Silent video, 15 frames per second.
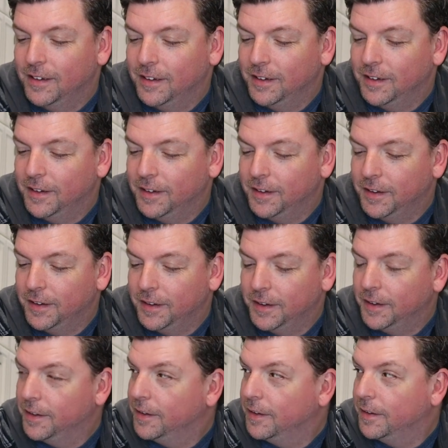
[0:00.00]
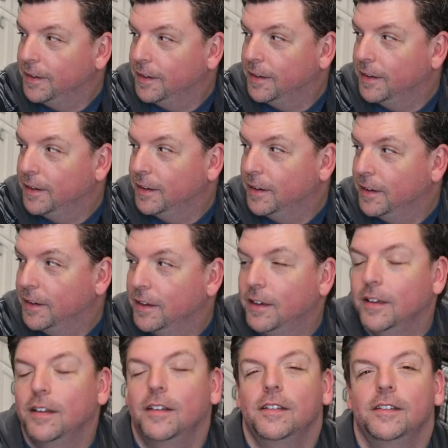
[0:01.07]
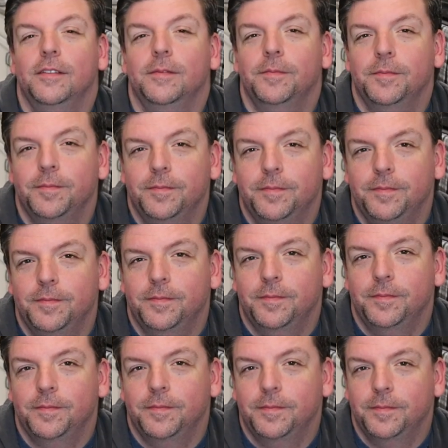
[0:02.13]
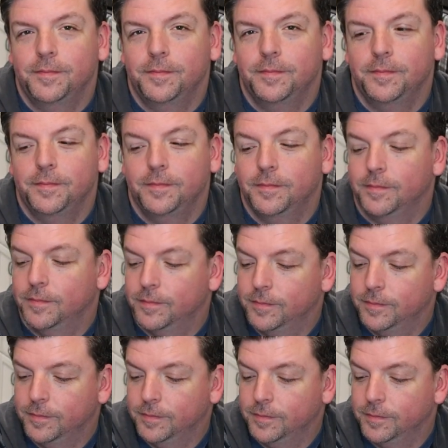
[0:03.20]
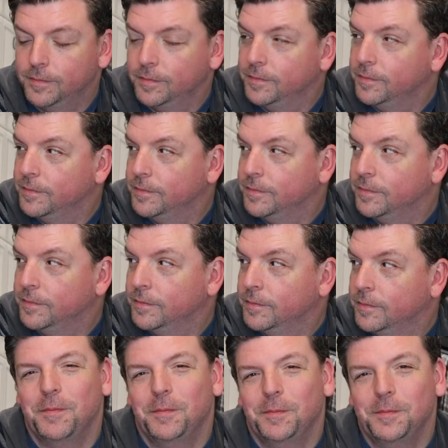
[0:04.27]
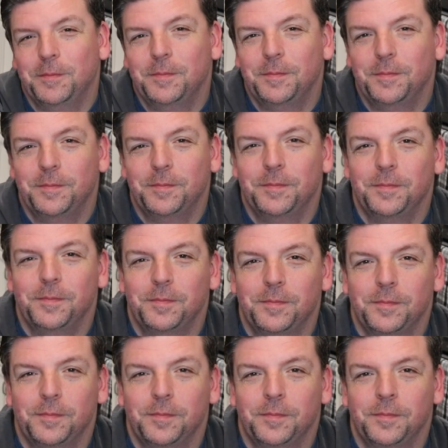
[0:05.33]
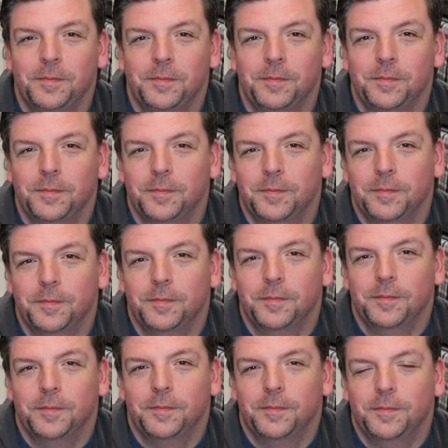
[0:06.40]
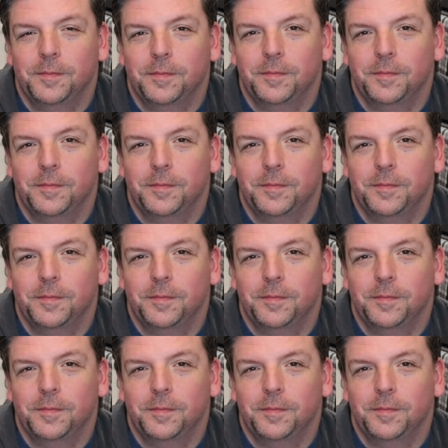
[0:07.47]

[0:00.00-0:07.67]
This person isn't speaking.